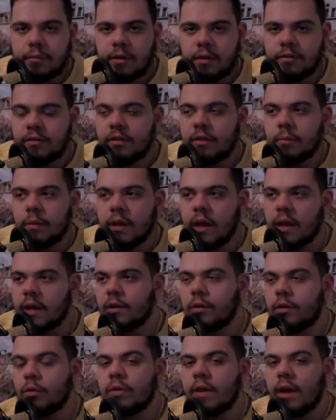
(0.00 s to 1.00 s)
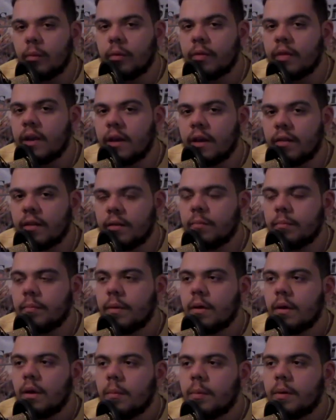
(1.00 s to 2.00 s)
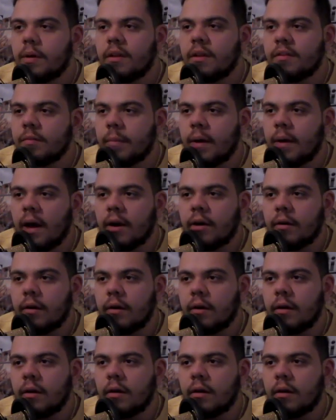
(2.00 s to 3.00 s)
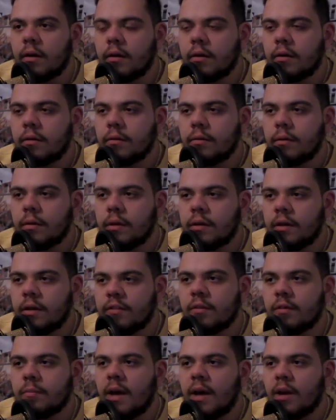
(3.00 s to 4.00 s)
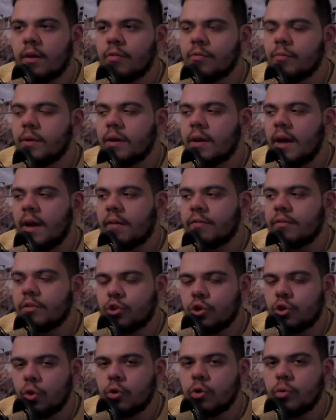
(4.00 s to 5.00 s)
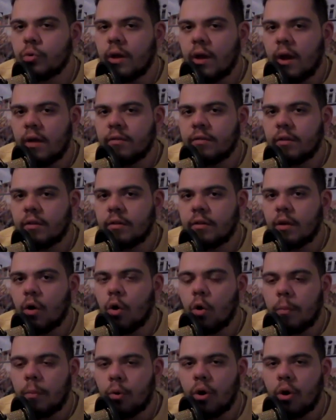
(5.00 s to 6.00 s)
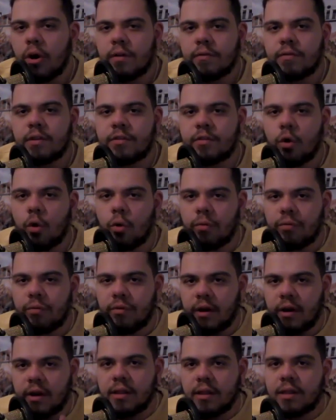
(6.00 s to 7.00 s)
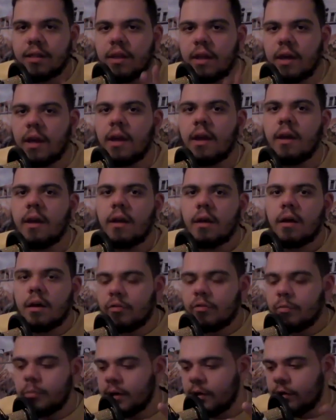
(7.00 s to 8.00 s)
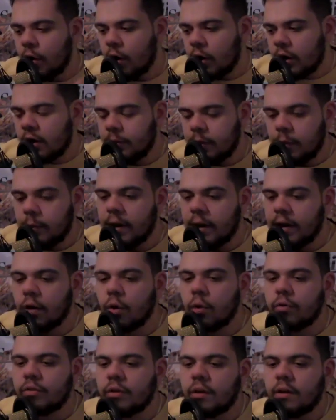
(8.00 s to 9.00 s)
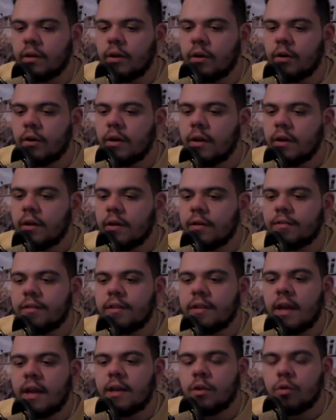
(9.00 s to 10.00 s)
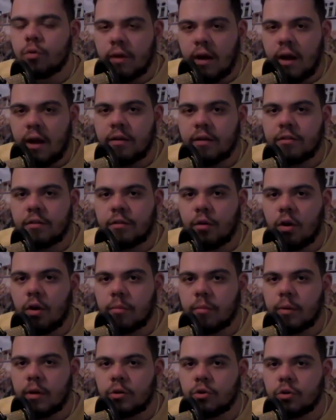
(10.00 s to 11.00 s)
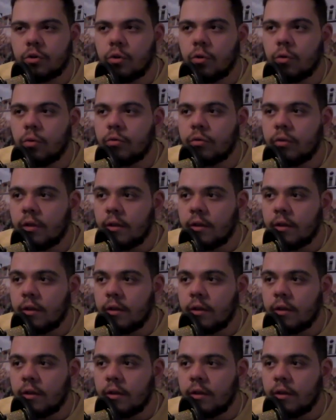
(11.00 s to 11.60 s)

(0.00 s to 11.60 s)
Doesn't seem like I could do that with any of them. But it doesn't matter. It doesn't matter for me to have to show you guys. The whole point of this whole fucking thing, of me talking about my goals on here, is to get you guys to talk about your goals.